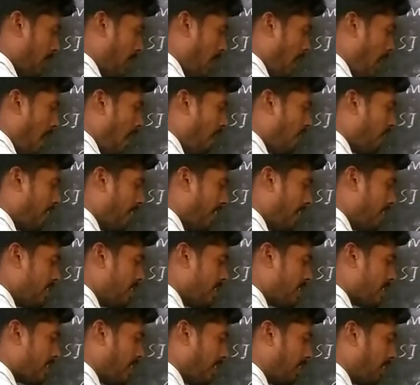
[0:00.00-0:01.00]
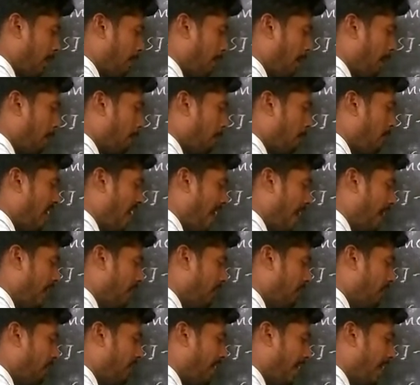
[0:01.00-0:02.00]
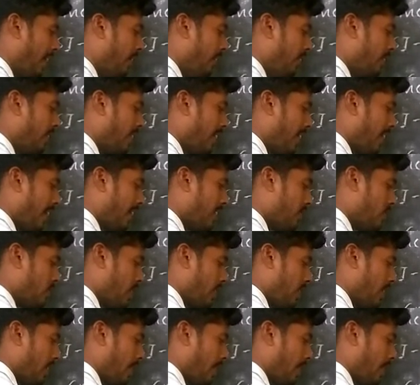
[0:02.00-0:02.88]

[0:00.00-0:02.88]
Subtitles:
Half kg is nothing but 0.5 kg.